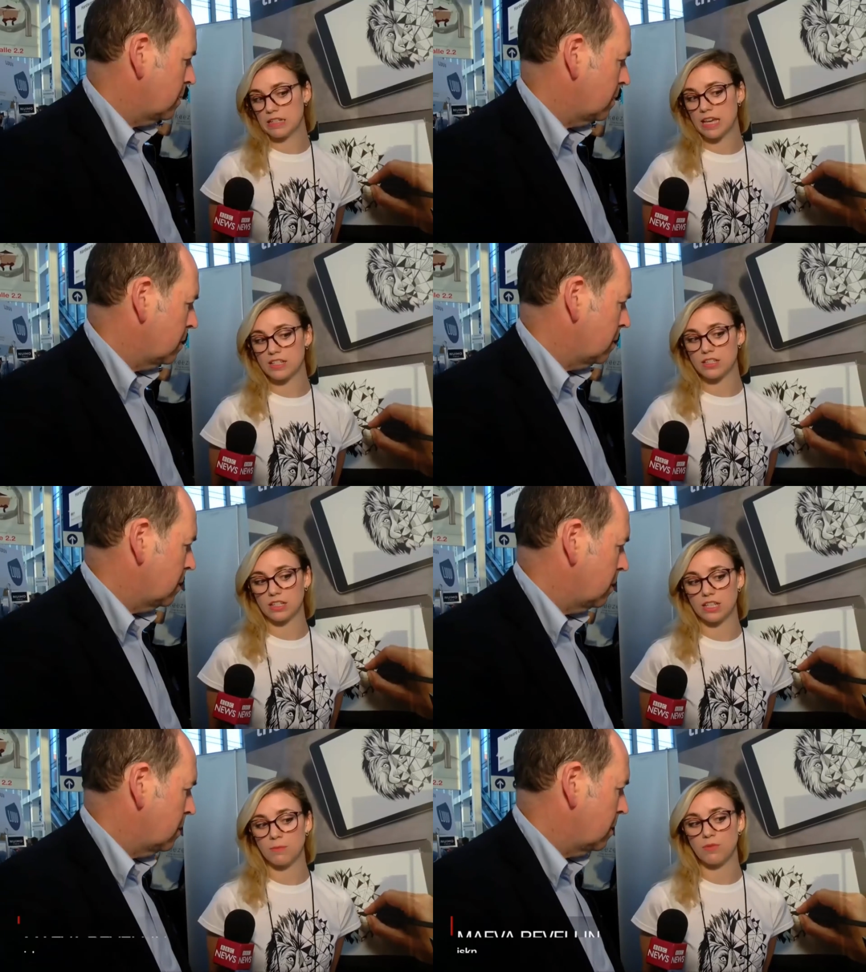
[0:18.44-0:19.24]
Speaker 1: you get to
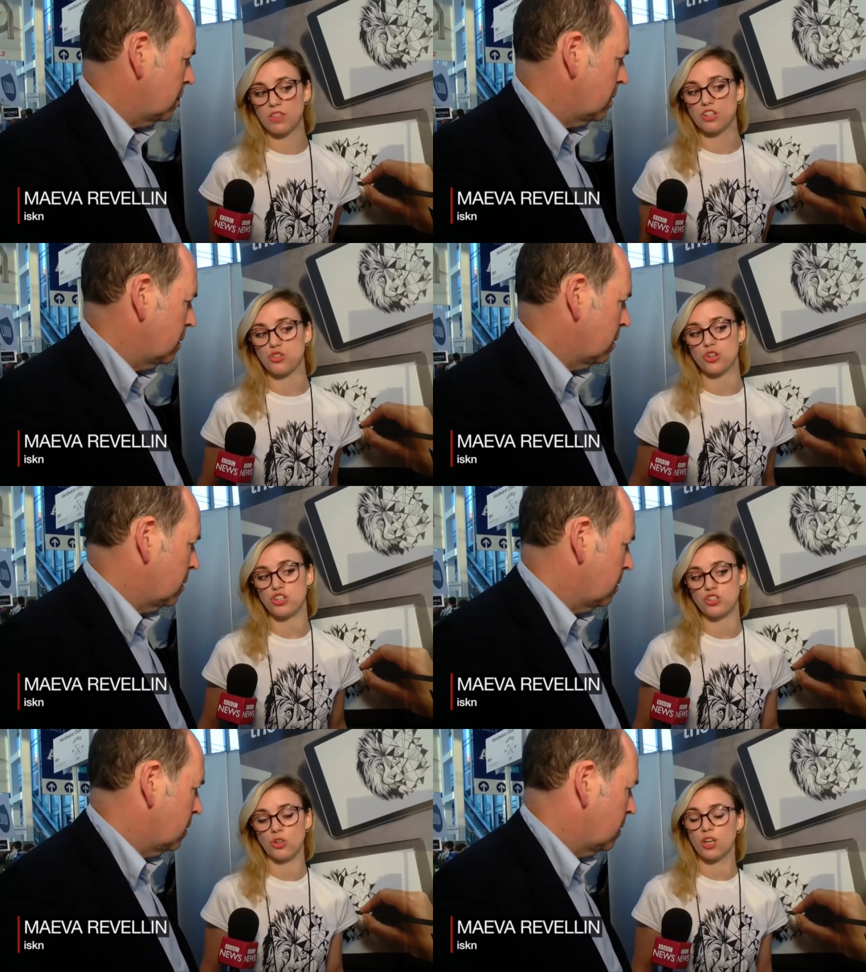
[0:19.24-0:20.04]
keep the
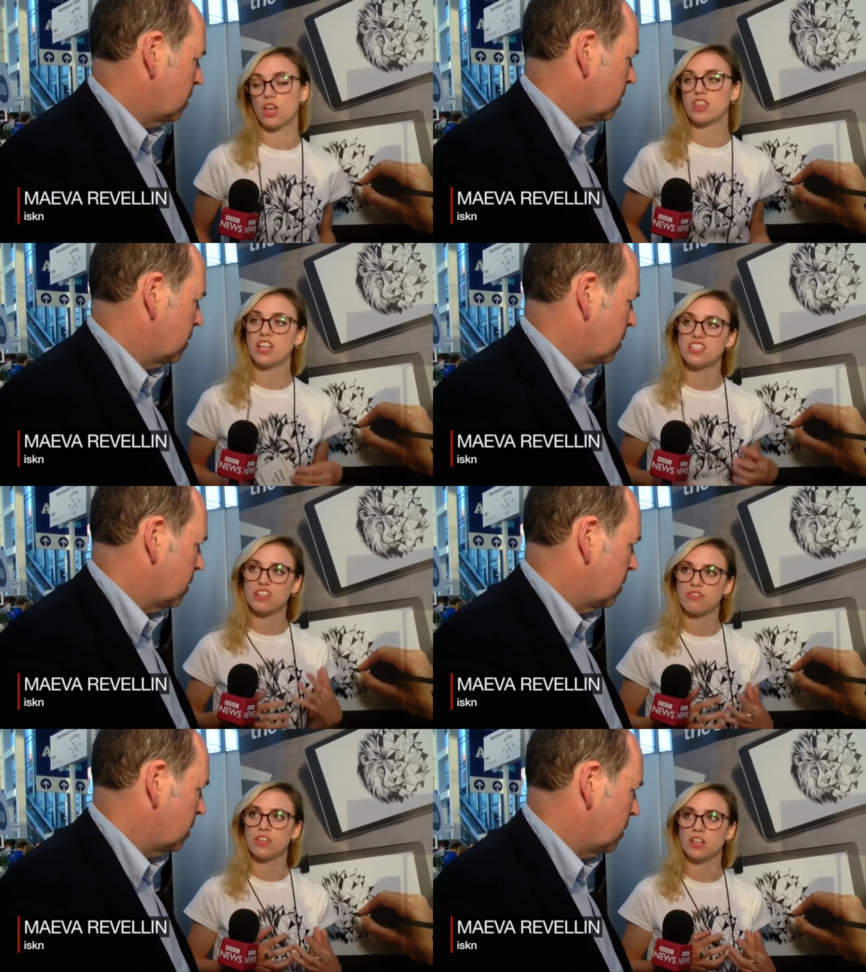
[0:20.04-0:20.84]
traditional and
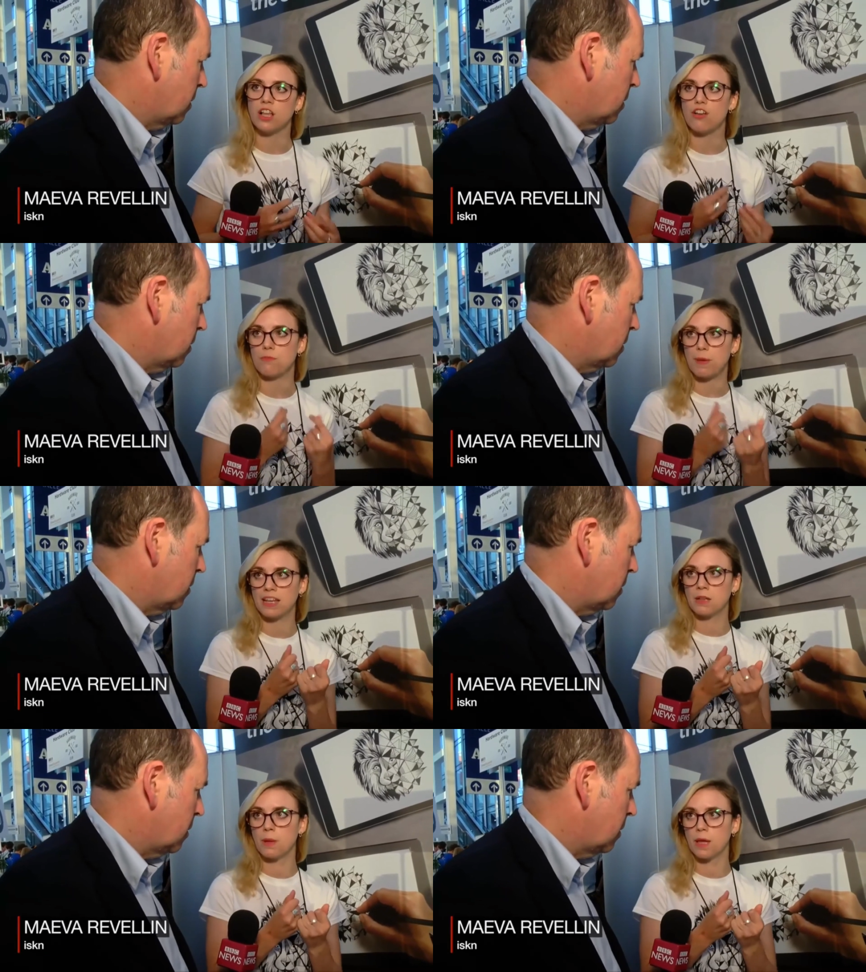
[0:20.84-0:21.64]
authentic feel of
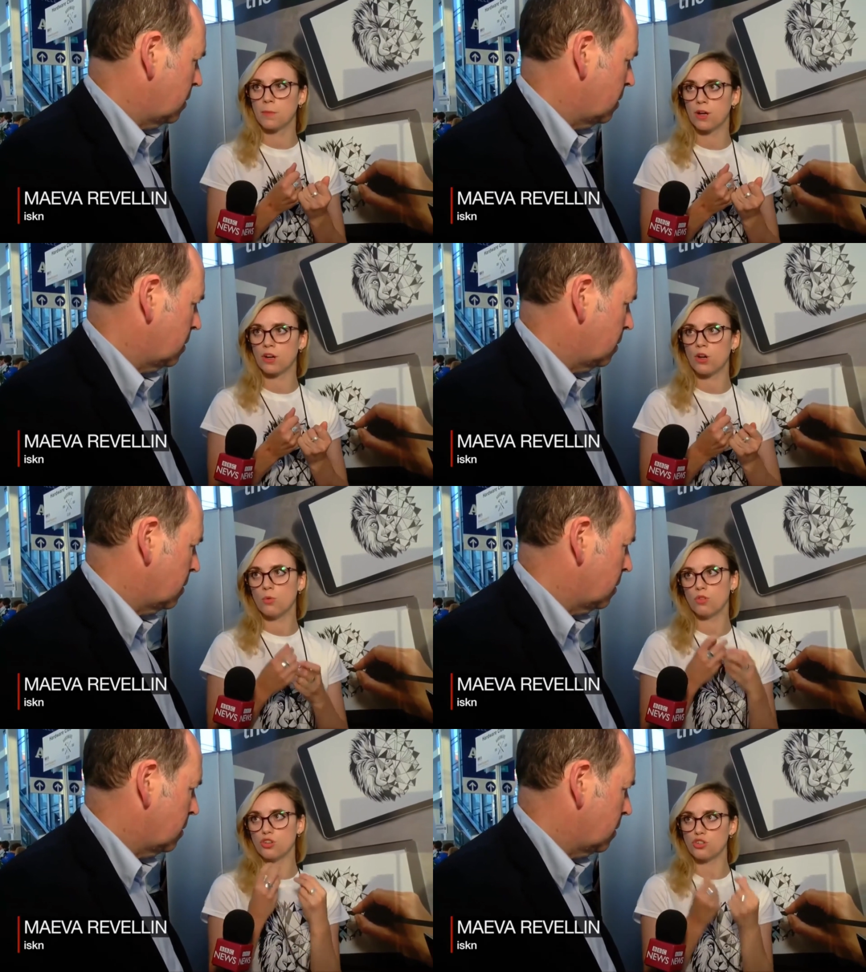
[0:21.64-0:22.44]
pen and paper
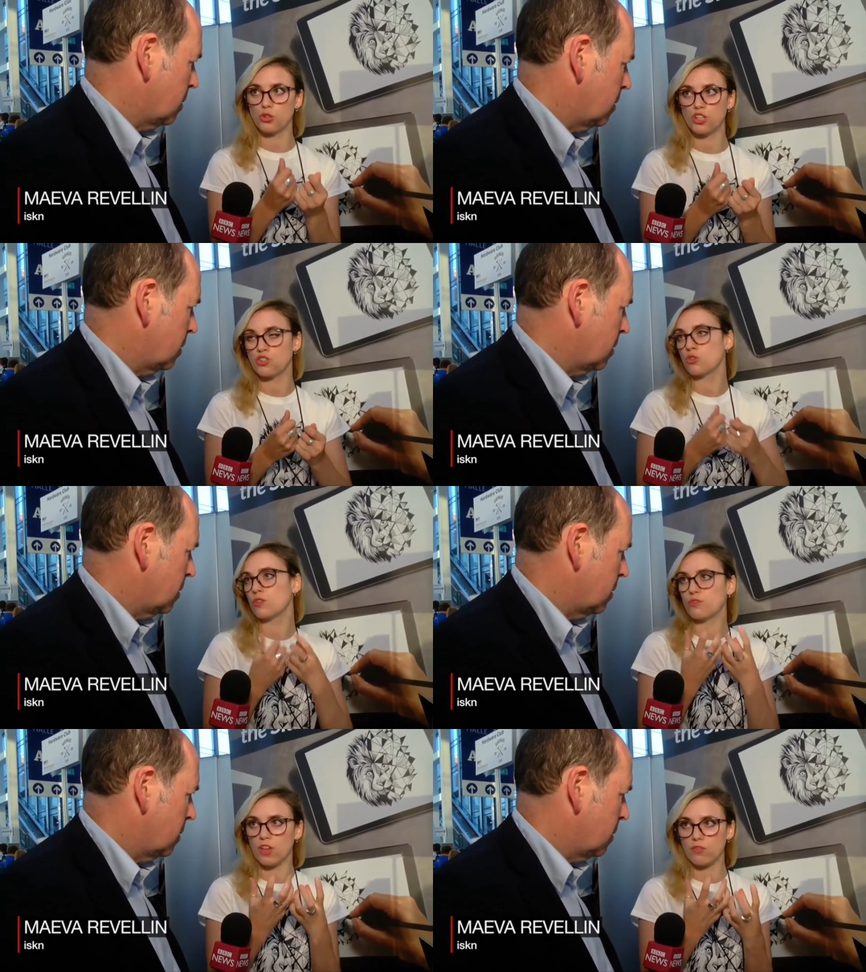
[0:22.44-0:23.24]
with your traditional
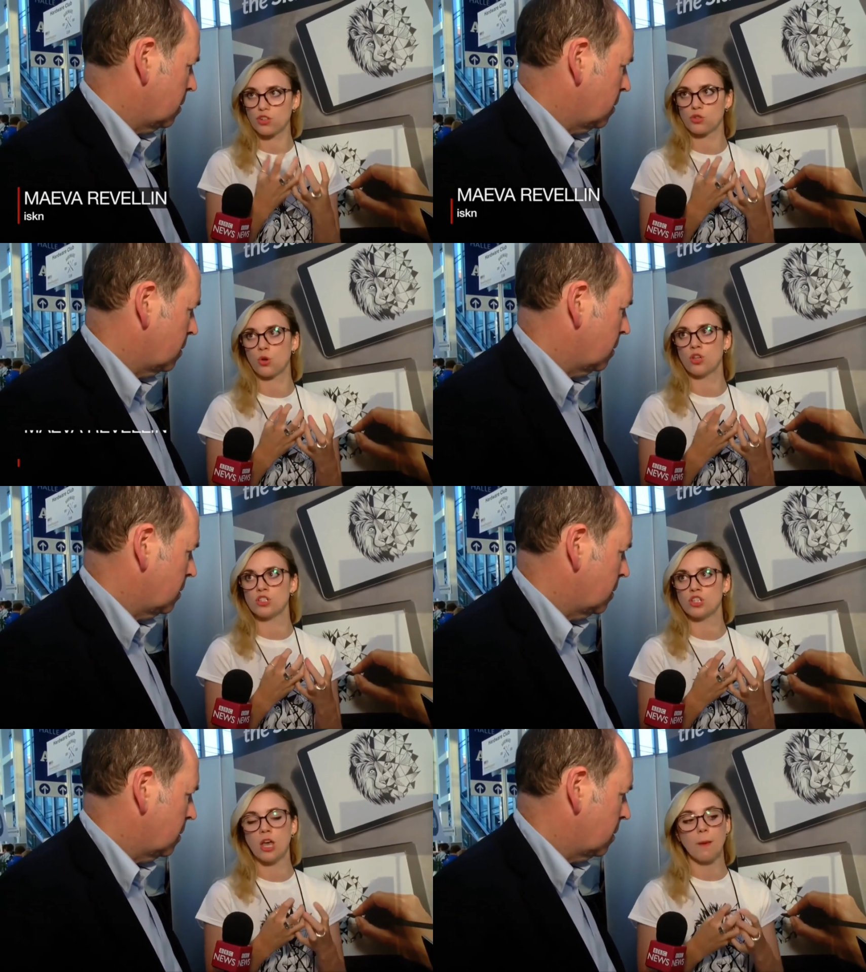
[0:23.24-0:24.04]
and favorite tools,
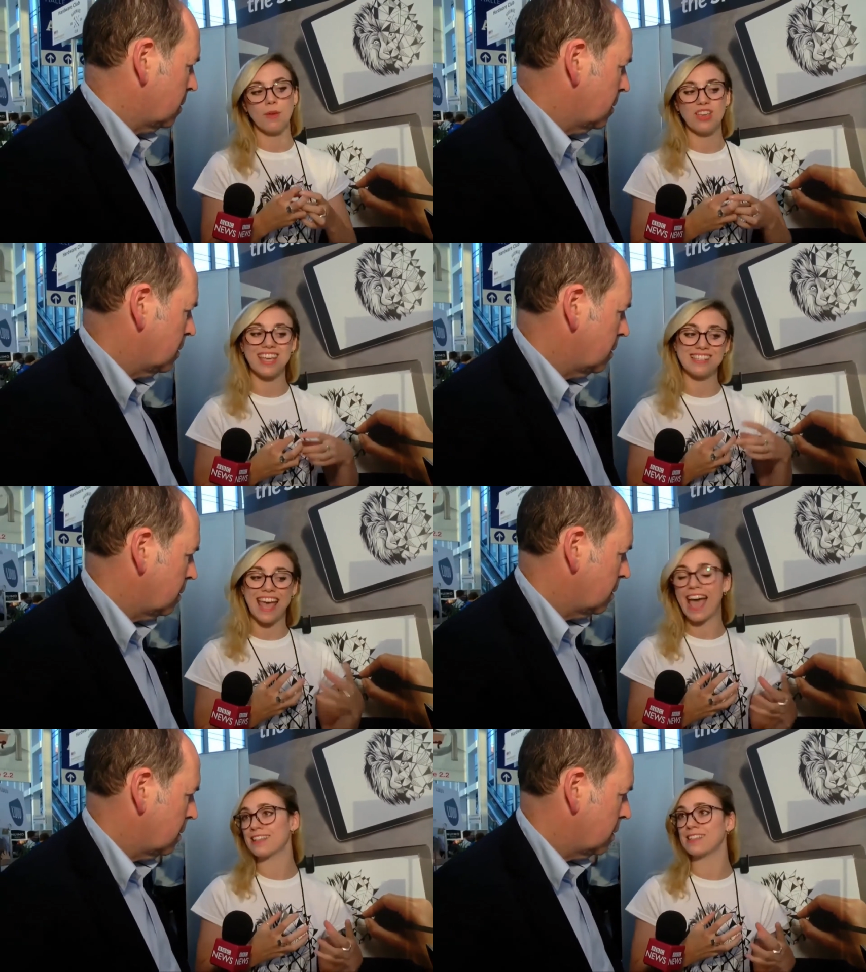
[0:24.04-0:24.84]
but you get
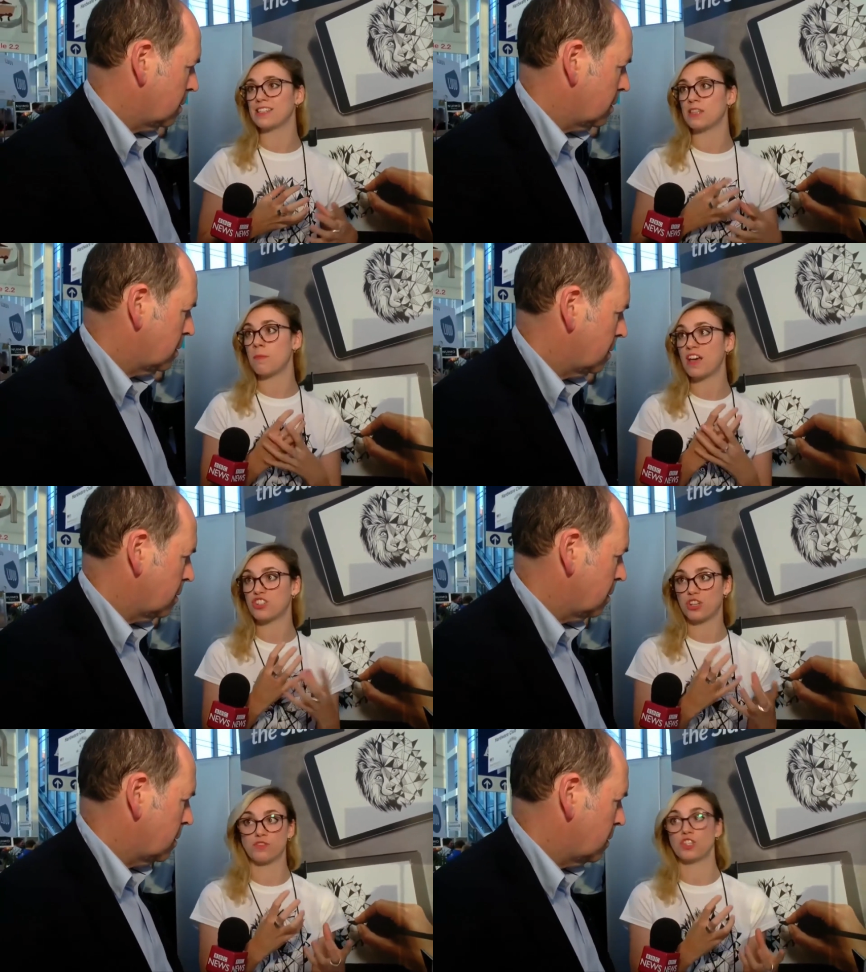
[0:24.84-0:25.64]
to access the
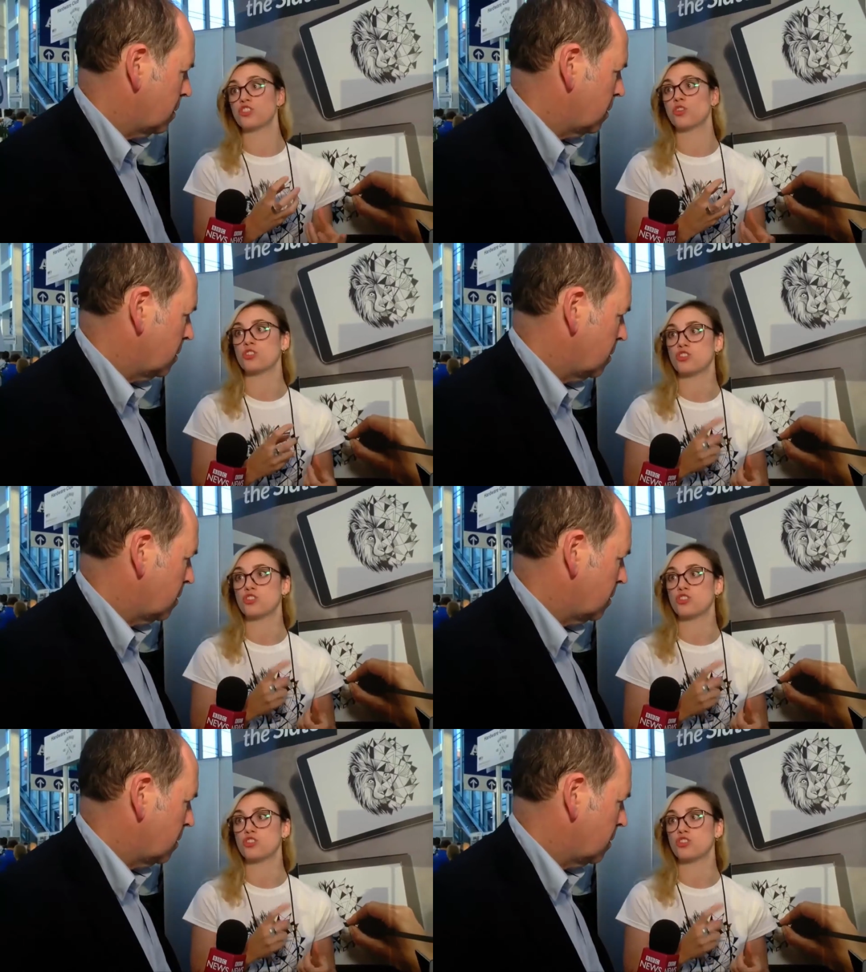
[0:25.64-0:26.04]
magic of digital